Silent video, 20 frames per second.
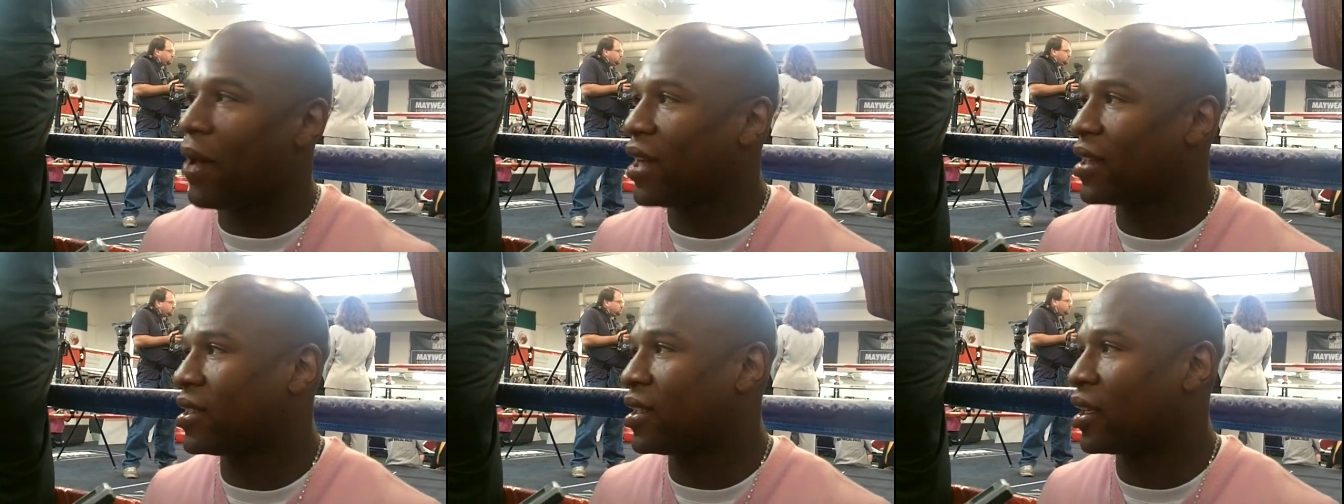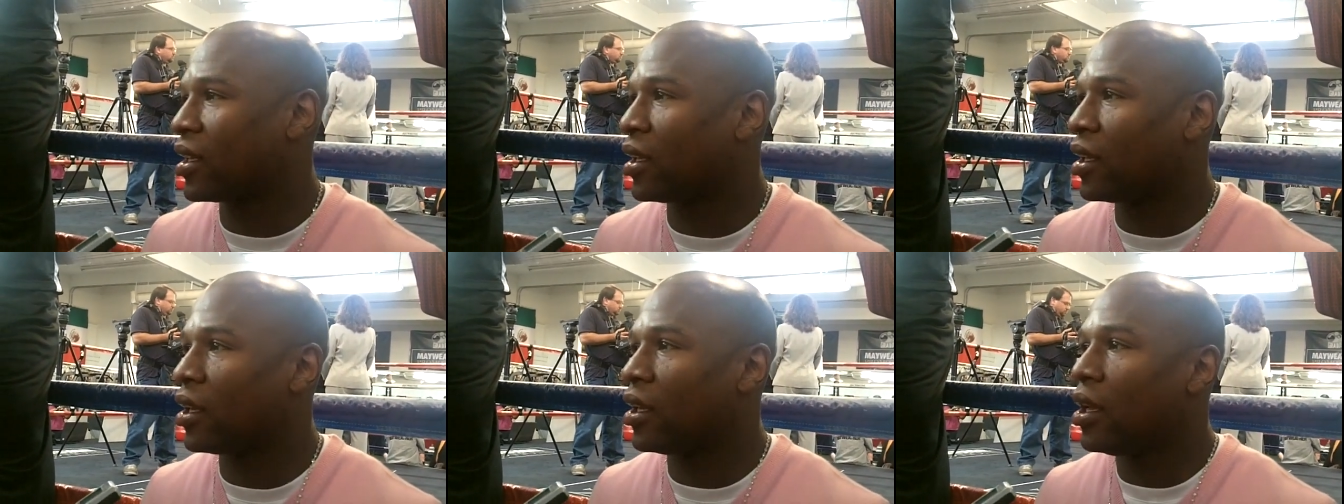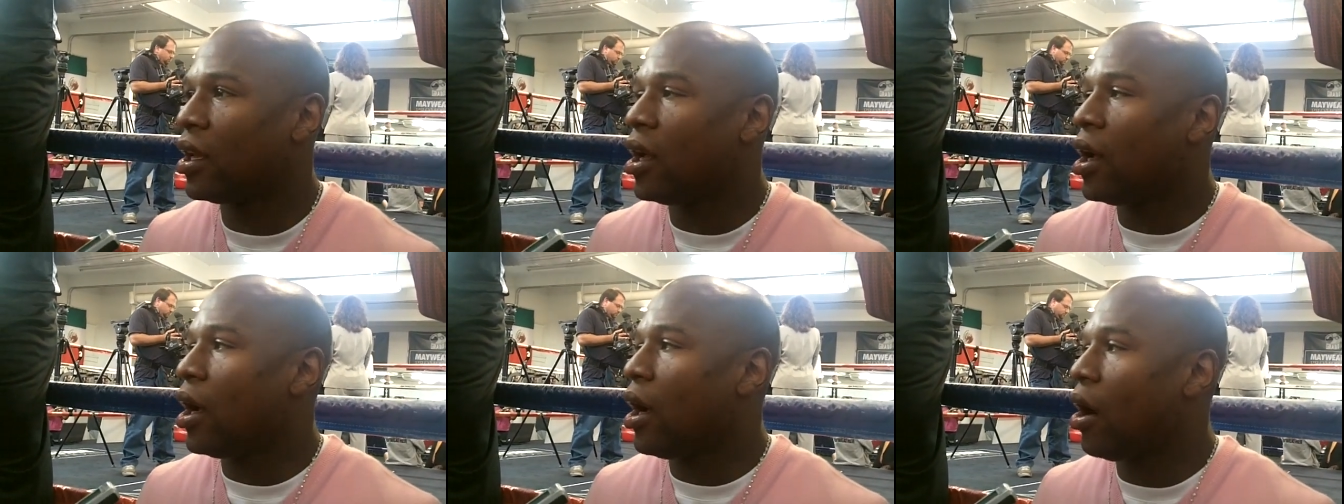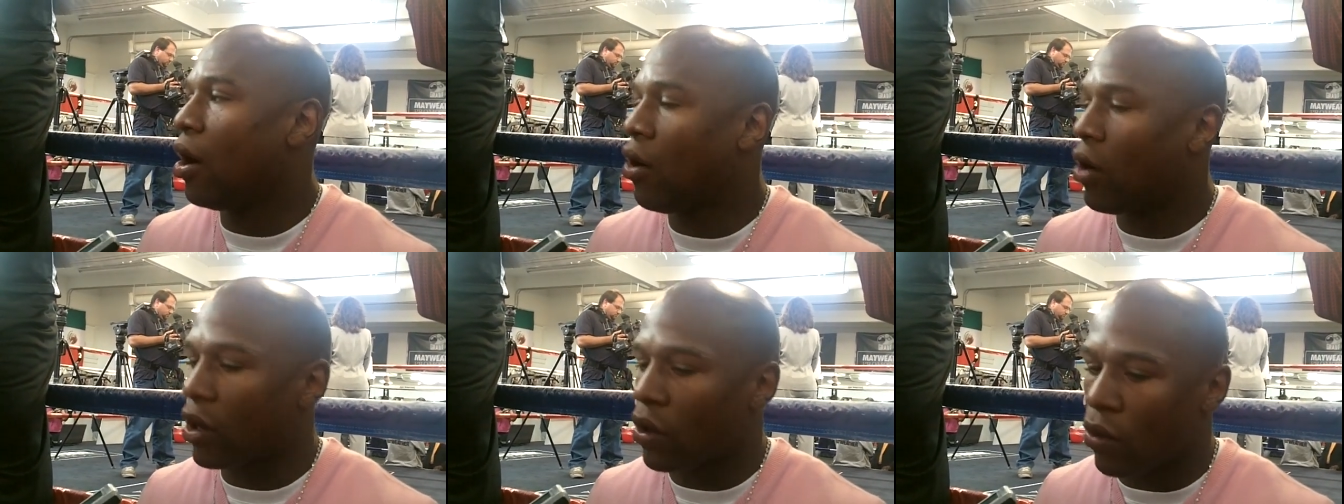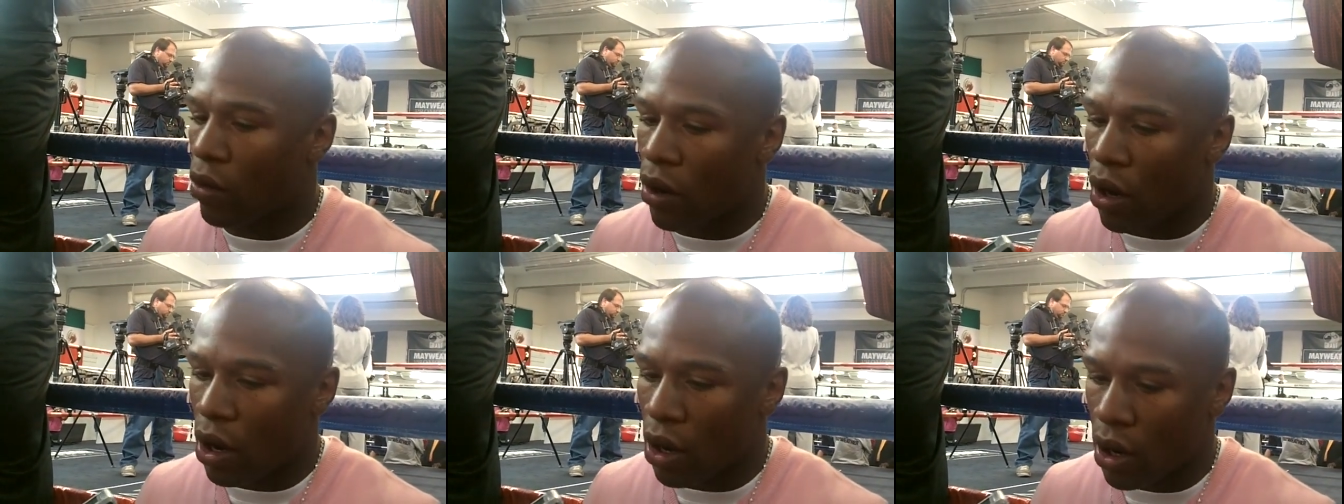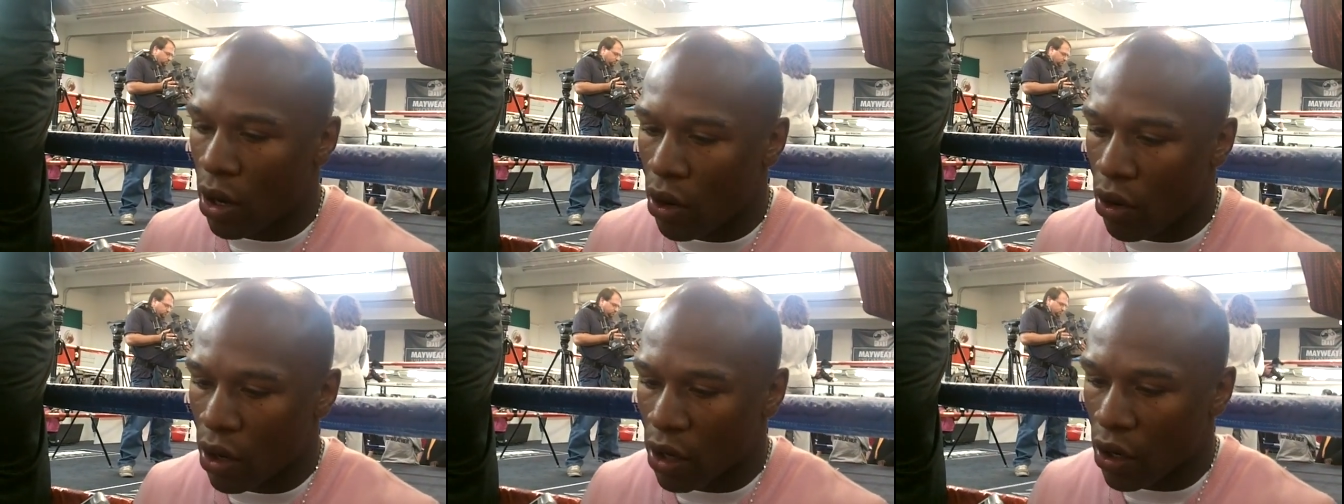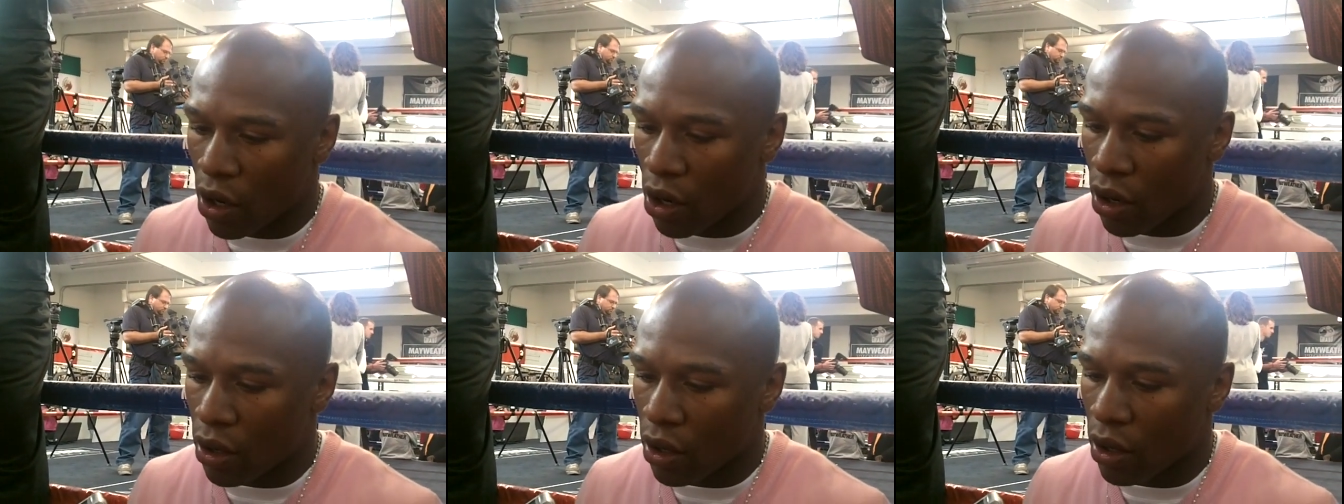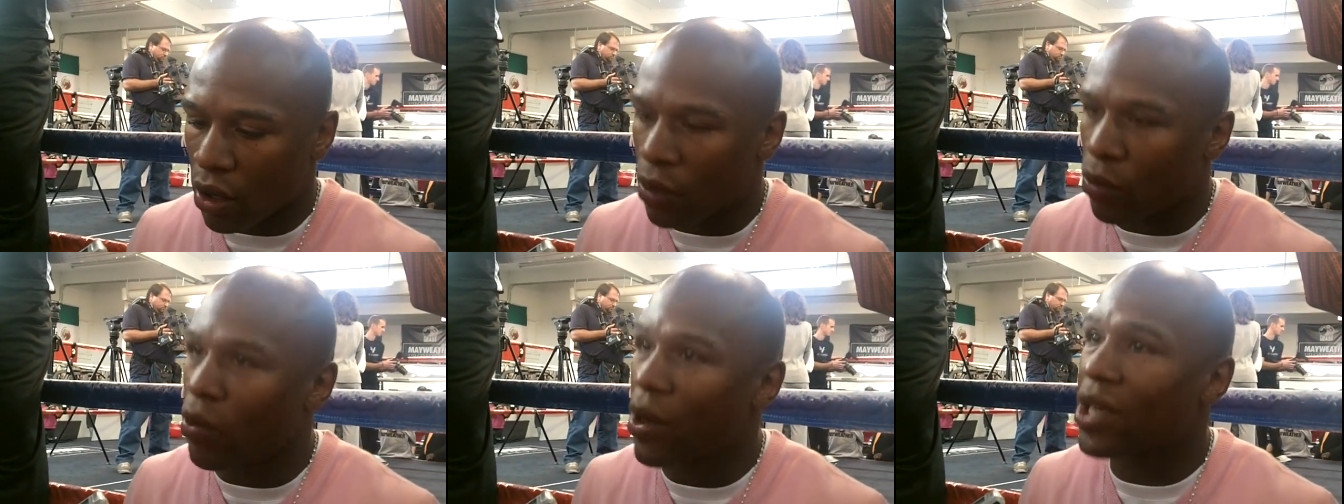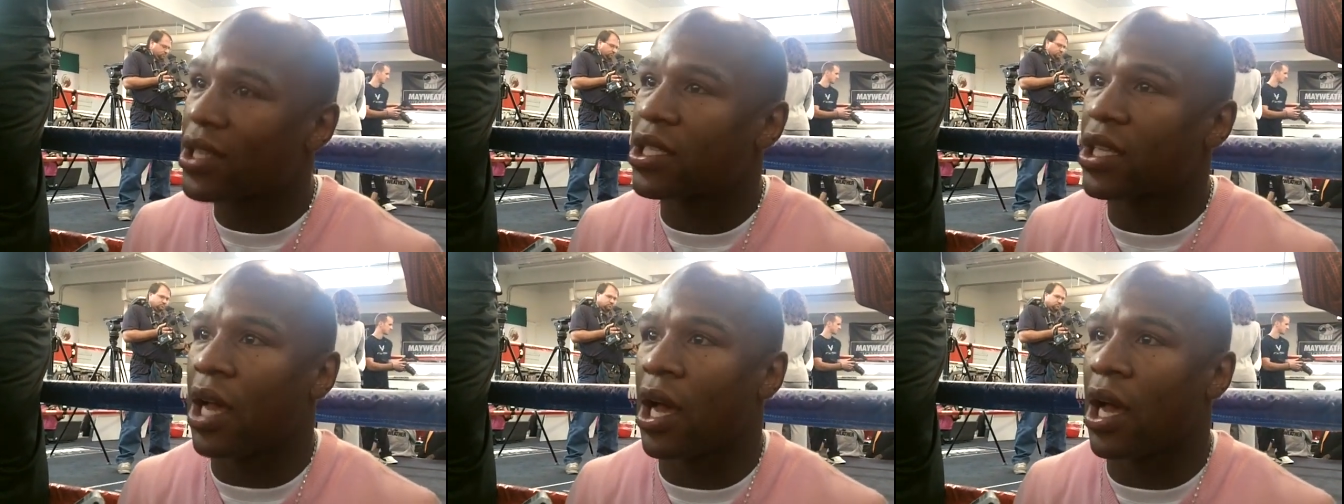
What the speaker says: basically. on one